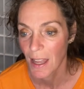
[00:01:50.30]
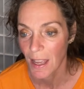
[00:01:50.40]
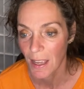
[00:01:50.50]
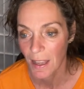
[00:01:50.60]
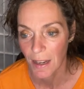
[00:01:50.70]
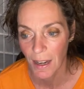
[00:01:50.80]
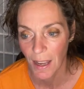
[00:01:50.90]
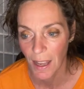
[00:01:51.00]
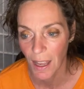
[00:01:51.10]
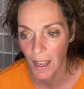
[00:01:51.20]
And
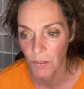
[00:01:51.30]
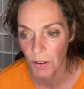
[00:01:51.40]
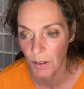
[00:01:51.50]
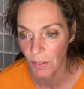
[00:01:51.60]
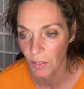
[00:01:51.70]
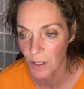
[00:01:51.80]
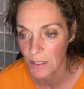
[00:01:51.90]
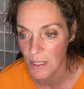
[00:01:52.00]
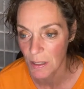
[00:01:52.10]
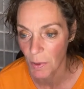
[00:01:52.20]
if you've ever looked
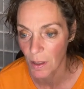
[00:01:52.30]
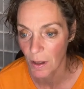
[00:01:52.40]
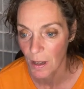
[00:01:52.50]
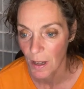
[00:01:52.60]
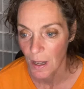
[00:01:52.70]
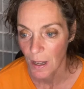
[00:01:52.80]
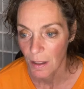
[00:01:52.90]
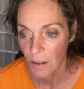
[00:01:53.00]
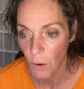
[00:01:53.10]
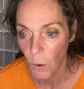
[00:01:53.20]
at some of the
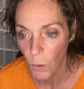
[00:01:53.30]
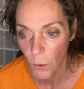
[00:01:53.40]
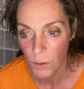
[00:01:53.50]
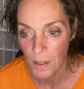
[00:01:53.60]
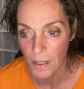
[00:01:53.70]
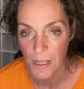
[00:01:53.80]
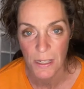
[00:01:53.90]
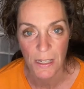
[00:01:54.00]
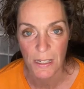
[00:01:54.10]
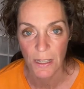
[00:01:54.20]
old and
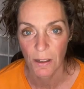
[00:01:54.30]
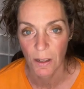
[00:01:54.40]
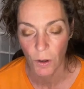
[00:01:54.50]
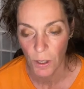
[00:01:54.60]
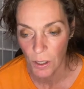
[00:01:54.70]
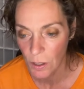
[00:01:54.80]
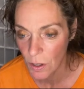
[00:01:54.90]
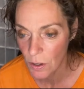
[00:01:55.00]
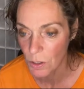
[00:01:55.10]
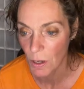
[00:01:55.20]
these
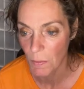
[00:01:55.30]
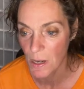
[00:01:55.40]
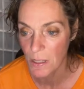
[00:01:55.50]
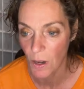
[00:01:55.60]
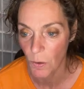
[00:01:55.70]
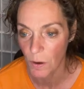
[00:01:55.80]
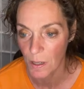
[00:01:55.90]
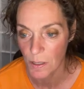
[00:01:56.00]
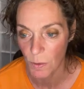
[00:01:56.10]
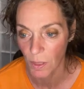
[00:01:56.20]
huge, amazing
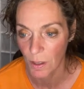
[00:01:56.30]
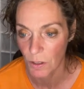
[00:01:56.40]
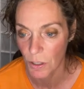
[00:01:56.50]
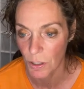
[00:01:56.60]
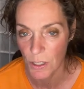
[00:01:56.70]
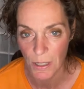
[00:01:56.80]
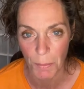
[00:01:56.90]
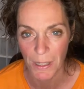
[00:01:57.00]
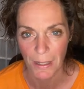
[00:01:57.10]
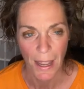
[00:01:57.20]
organs within the churches, I
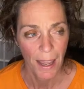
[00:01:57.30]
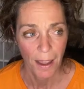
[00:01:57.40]
mean,